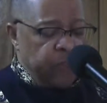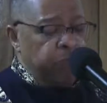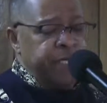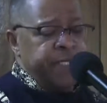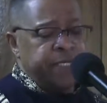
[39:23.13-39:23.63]

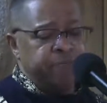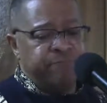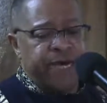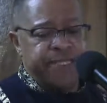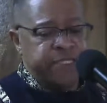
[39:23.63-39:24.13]
Money
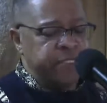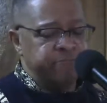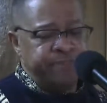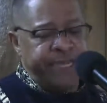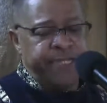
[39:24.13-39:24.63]
can buy your
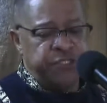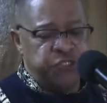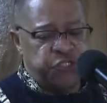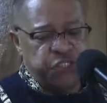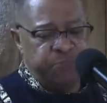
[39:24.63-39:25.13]

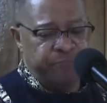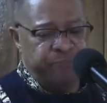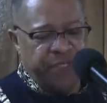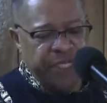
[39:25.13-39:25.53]
companionship,